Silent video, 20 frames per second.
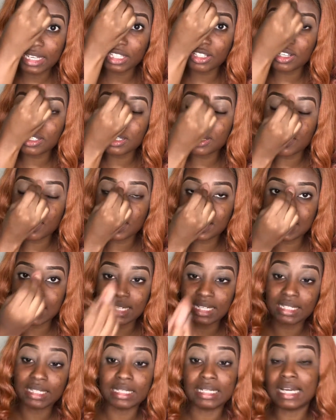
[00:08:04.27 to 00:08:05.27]
It doesn't cost
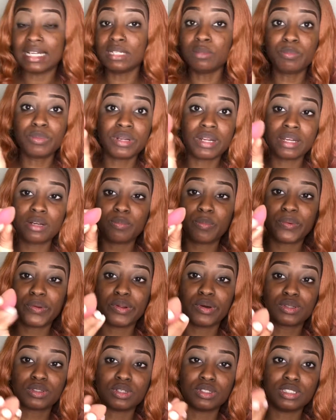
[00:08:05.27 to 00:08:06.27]
anything. I didn't put any
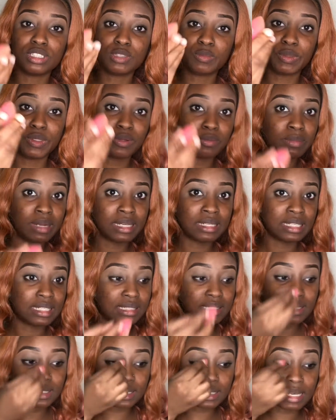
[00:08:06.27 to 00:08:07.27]
product on this beauty blender.
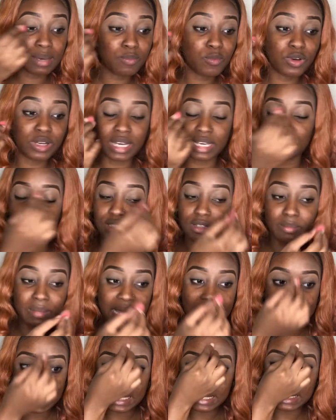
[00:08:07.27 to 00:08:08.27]
It's the same one I used on
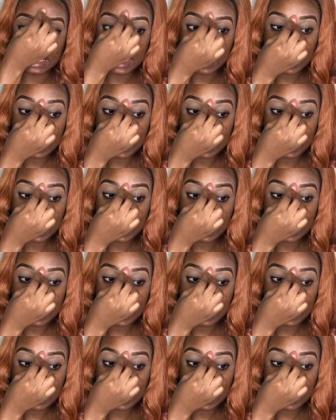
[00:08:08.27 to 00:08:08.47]
my eyelid.